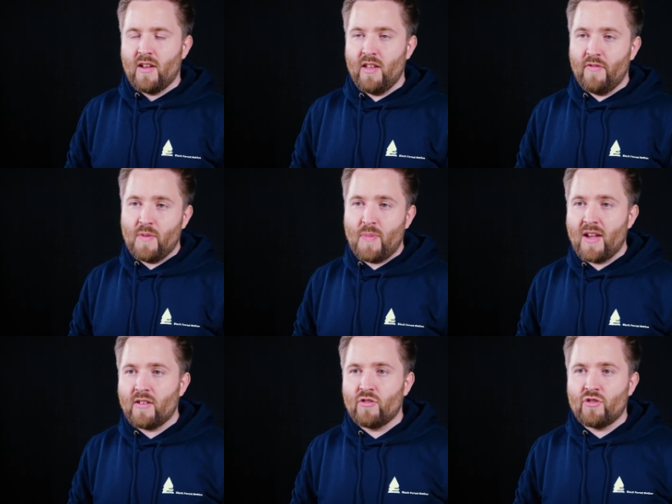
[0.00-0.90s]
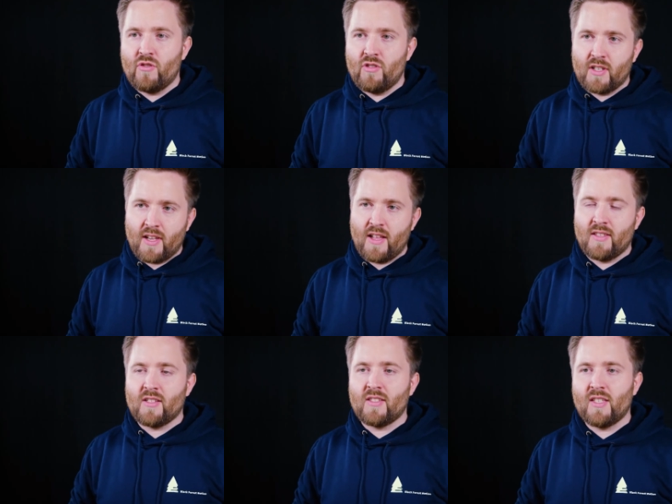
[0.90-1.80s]
If the Pine controller can
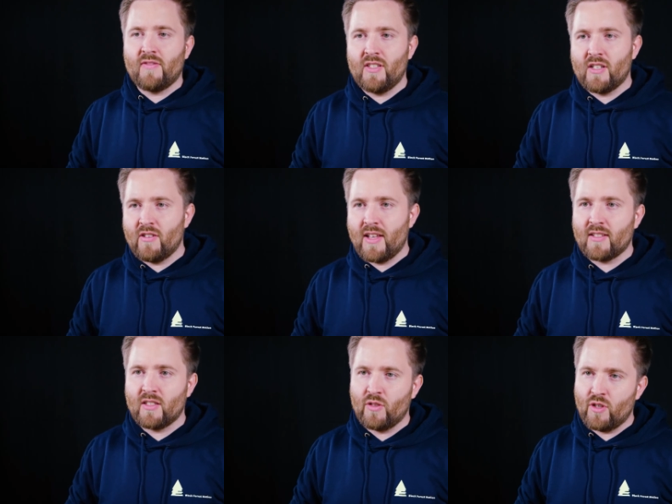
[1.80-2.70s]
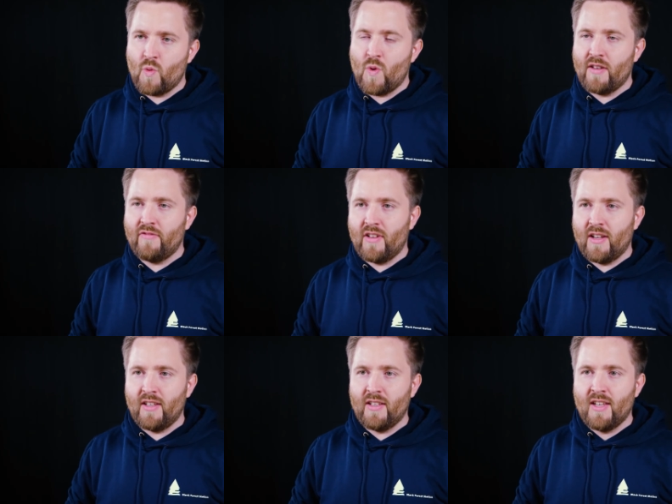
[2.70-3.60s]
successfully connect to your Wi-Fi,